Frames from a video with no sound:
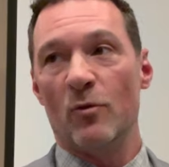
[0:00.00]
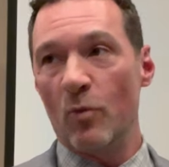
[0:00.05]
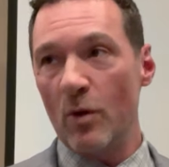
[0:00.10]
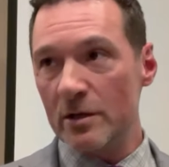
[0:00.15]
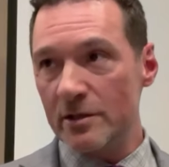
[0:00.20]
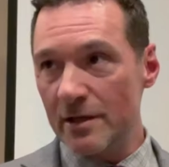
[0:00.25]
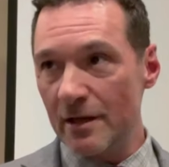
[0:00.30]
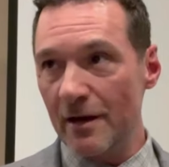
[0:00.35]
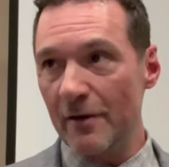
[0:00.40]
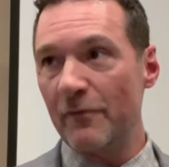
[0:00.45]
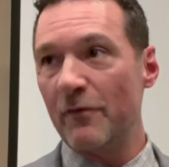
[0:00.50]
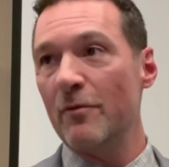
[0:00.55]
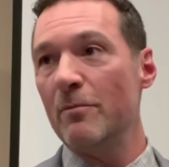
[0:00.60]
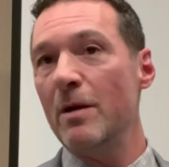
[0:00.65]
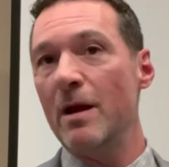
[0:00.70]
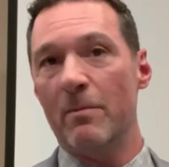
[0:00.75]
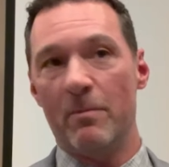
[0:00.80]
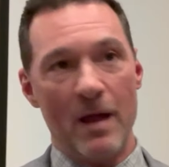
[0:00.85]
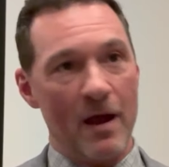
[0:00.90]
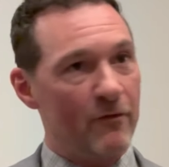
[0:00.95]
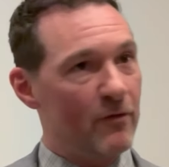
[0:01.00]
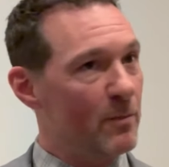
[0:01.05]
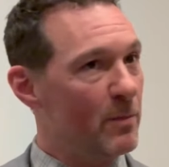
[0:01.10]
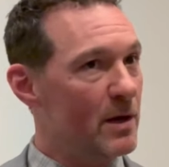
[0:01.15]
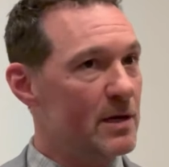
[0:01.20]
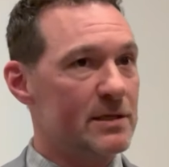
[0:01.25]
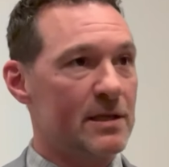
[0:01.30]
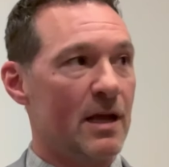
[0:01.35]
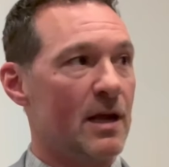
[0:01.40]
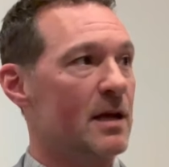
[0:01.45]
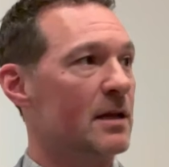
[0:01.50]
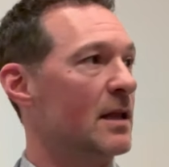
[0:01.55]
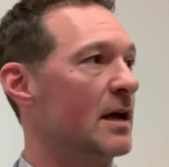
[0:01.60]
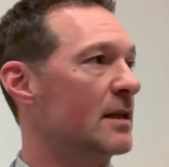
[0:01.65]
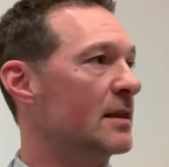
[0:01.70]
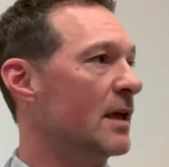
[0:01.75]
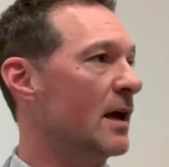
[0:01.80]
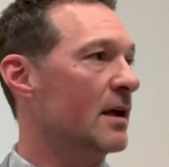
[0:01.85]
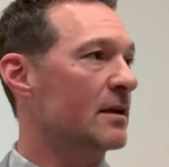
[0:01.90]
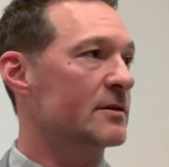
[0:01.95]
what's in it for me? Everybody's thinking
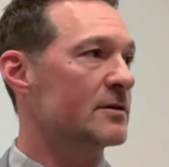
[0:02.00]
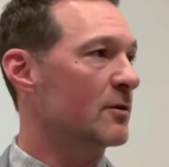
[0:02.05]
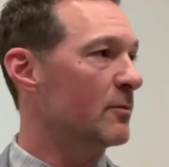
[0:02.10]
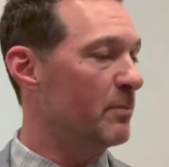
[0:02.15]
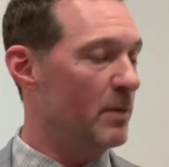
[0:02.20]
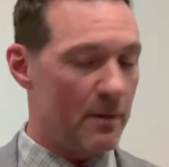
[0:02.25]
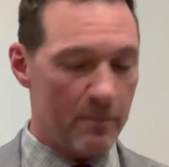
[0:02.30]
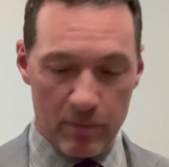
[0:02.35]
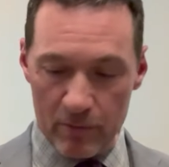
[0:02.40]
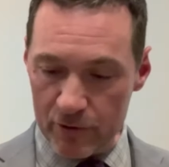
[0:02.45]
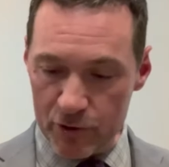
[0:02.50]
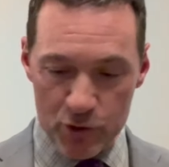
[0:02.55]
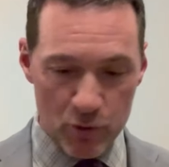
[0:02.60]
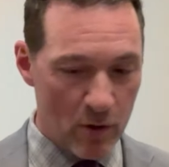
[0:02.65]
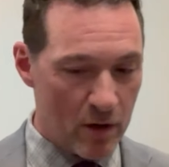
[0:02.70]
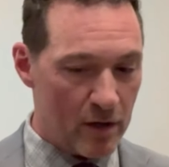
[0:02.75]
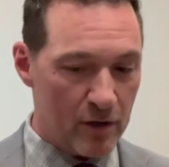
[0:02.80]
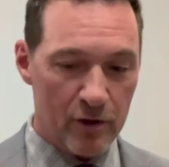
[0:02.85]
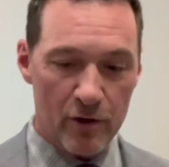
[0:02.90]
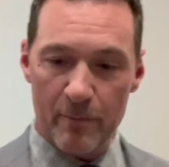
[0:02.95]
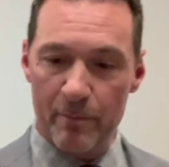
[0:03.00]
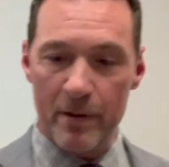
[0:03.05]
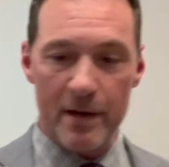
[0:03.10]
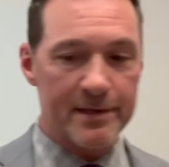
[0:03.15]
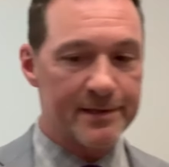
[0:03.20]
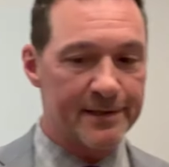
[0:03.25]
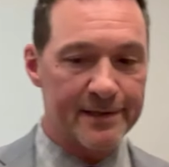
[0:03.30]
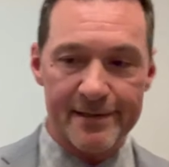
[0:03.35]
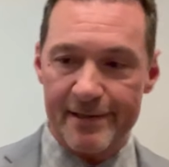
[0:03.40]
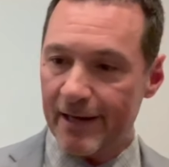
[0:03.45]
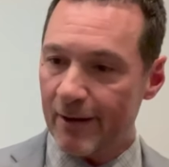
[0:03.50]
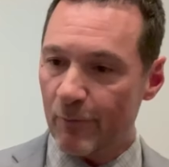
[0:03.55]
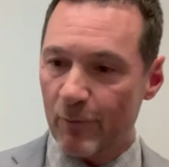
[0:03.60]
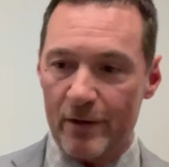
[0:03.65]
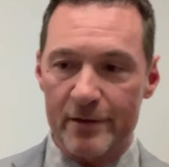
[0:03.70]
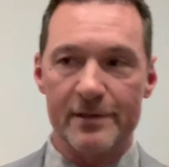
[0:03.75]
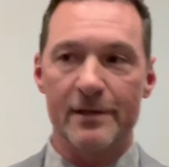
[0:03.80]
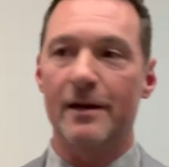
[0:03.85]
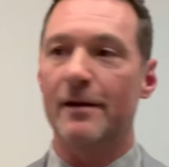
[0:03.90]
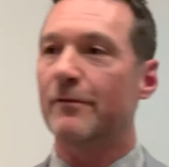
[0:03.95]
like that. So, people are joining your business. Hey,
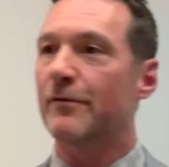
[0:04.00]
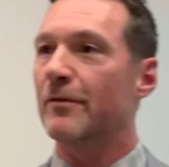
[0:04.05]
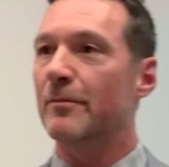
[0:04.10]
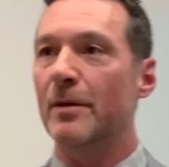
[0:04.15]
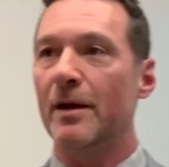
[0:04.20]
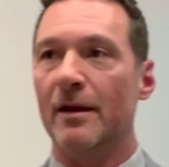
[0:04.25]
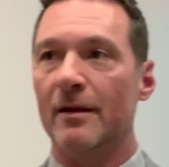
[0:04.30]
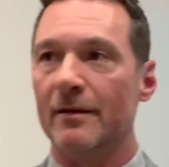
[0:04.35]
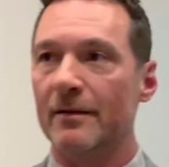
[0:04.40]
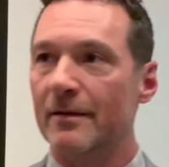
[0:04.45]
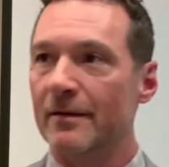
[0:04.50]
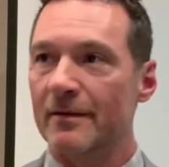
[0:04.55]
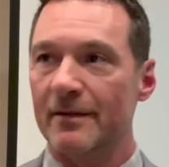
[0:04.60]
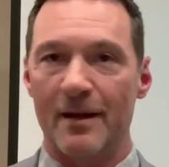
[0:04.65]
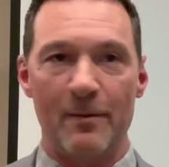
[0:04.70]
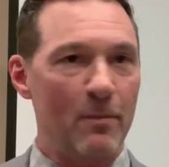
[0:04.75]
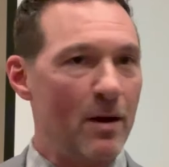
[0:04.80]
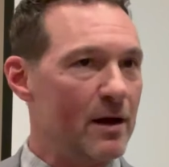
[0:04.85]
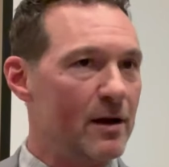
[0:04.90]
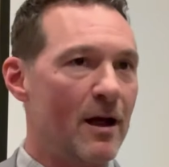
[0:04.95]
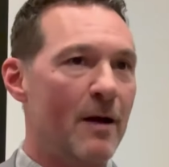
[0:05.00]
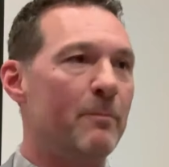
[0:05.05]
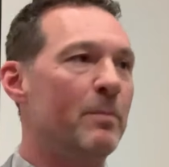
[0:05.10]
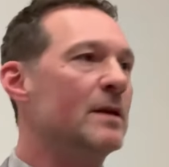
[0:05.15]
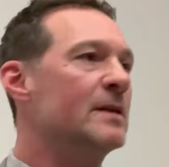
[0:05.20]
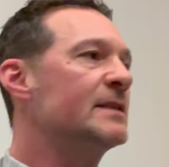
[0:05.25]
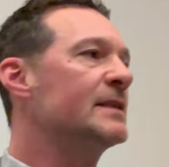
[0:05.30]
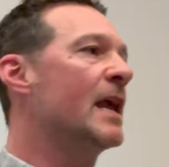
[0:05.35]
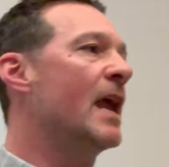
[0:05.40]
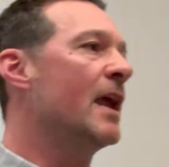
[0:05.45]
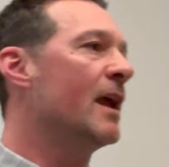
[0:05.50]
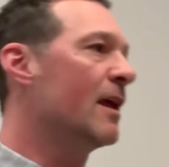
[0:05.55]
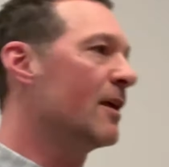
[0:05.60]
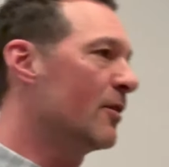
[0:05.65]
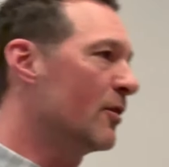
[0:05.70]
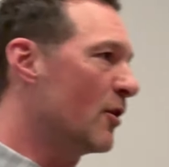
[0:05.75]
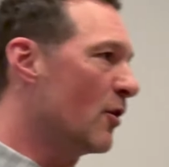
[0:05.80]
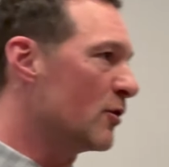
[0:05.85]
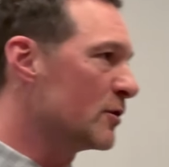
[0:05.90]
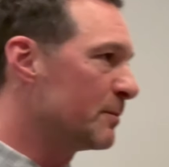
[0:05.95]
what's in it for me? They might not be saying it
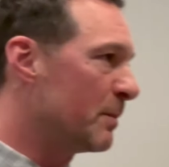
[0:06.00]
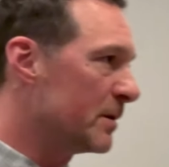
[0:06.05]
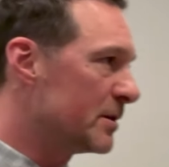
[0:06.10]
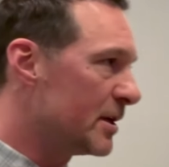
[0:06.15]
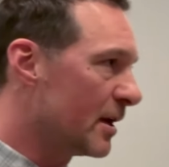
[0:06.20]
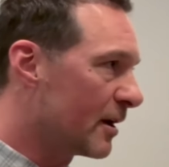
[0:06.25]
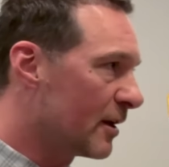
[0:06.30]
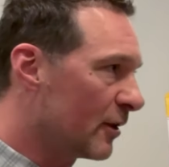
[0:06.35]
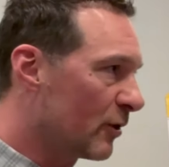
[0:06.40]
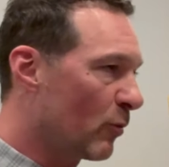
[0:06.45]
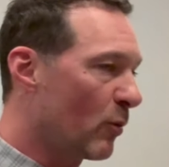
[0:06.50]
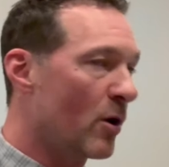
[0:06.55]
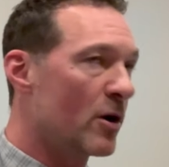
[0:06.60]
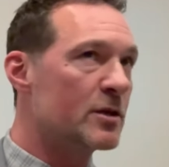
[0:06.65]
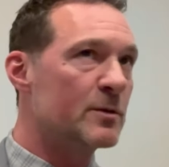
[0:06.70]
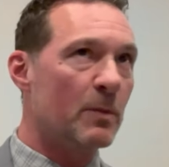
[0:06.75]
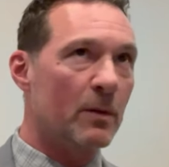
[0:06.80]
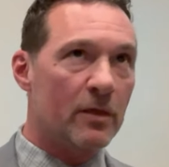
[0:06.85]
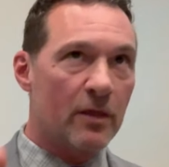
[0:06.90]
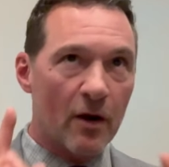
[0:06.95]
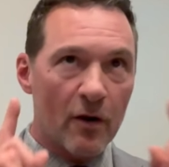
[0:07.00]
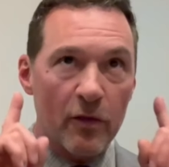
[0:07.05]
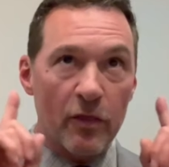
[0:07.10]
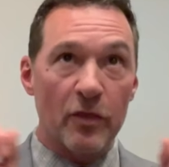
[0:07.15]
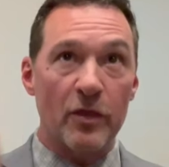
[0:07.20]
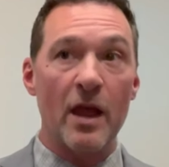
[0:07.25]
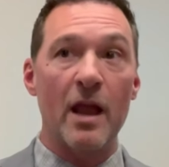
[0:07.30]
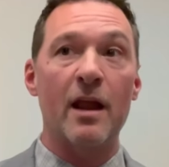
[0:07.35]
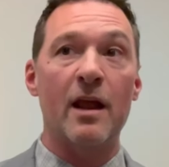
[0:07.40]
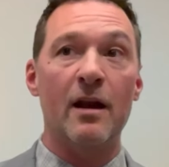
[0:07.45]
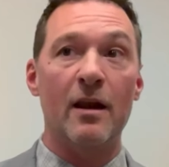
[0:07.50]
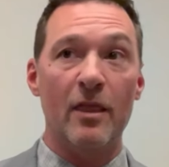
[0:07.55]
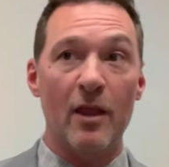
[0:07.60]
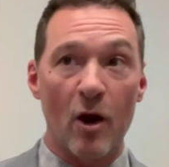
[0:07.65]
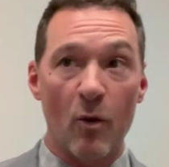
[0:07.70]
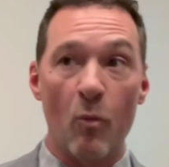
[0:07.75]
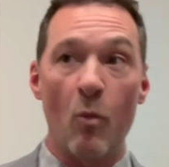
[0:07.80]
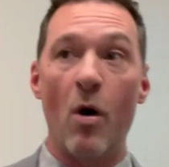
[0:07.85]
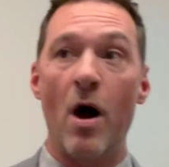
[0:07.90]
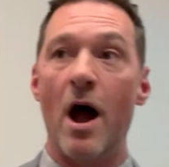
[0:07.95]
in those particular words, but they're thinking and
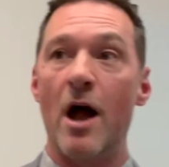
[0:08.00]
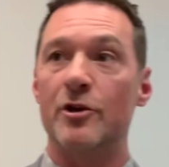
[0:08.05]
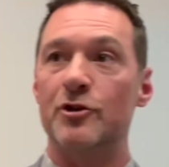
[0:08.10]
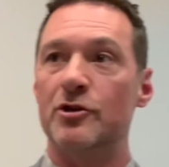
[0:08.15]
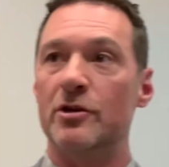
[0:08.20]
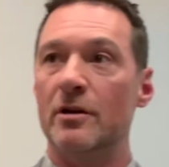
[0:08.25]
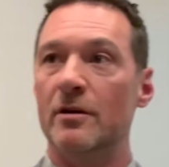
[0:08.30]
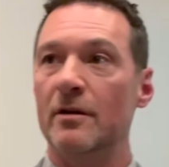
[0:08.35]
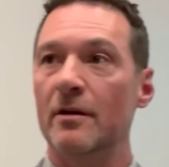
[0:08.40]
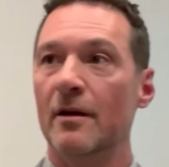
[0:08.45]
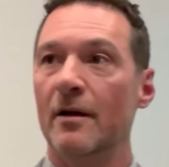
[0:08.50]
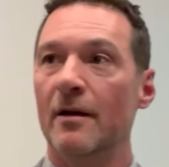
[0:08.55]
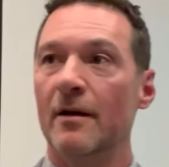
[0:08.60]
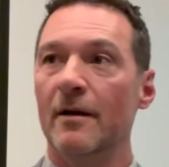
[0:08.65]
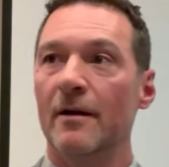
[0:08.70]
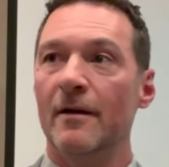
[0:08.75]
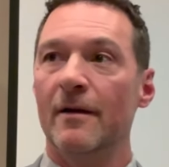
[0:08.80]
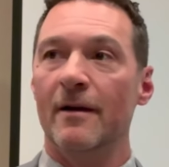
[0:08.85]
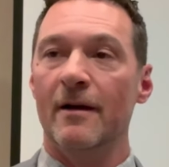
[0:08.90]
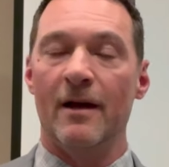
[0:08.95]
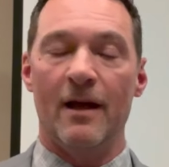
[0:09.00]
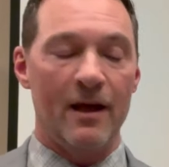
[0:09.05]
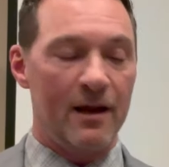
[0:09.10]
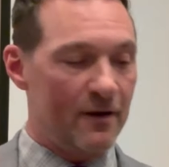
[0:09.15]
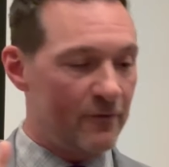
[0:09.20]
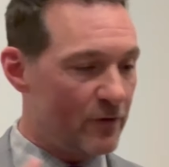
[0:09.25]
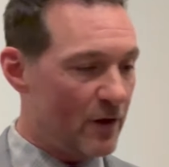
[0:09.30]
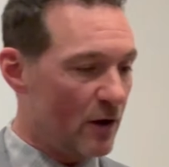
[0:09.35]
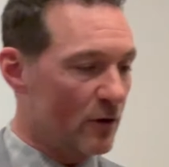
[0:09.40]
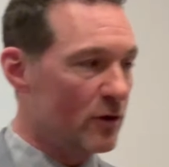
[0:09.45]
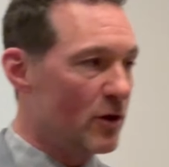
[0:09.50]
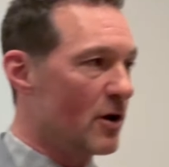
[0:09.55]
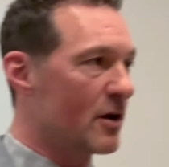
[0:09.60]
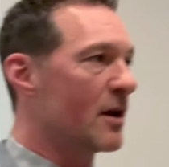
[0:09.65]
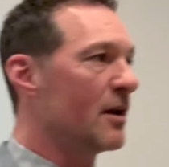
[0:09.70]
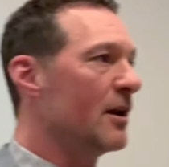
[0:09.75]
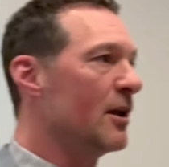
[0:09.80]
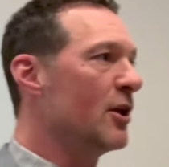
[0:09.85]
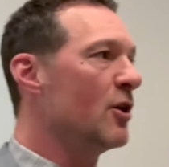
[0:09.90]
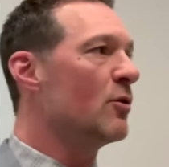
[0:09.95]
they're watching. And if they're
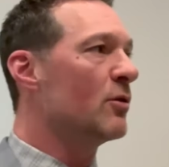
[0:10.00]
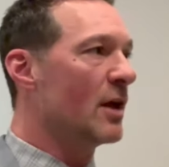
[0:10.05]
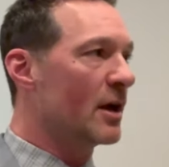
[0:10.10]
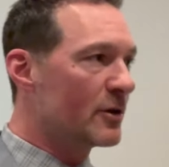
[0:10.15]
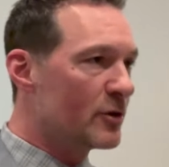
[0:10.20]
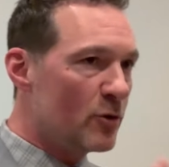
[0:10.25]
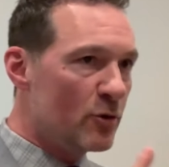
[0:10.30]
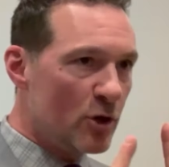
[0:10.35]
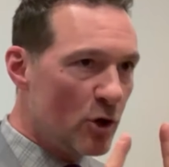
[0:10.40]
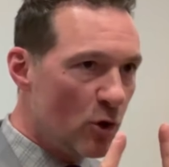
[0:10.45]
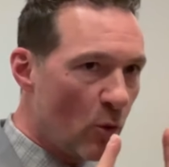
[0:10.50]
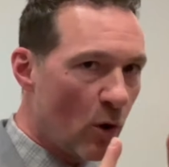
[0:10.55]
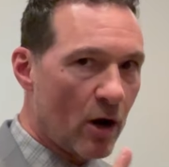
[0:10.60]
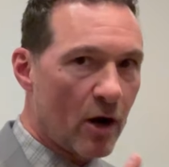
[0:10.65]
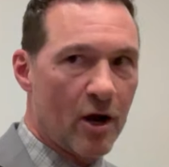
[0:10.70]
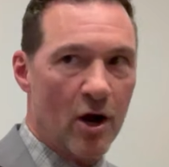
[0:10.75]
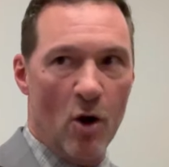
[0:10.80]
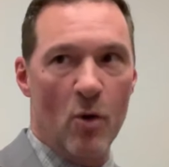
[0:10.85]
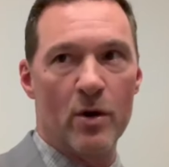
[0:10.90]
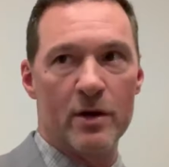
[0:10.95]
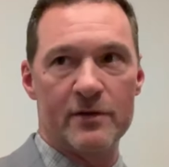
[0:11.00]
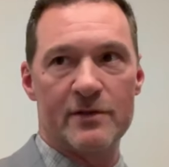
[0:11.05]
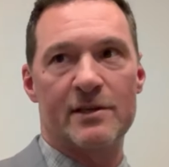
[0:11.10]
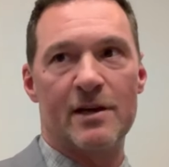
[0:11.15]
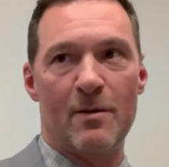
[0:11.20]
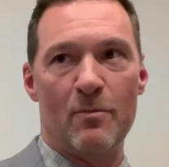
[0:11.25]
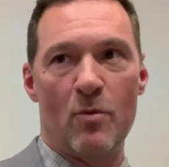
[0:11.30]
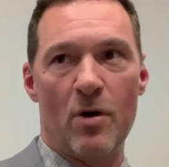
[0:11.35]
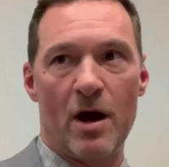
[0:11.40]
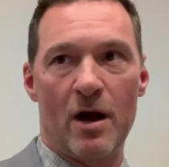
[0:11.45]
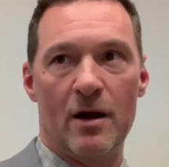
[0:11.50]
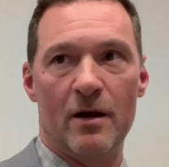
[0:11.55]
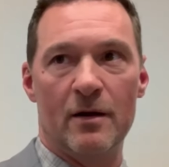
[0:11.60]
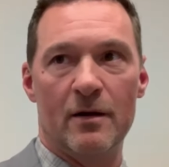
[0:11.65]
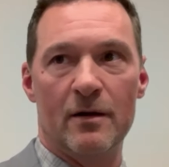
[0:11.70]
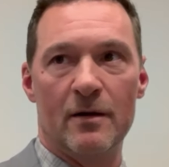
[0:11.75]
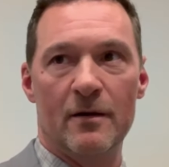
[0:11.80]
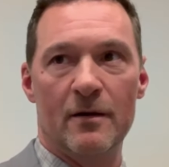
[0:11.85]
looking at you like, dude, you are going somewhere,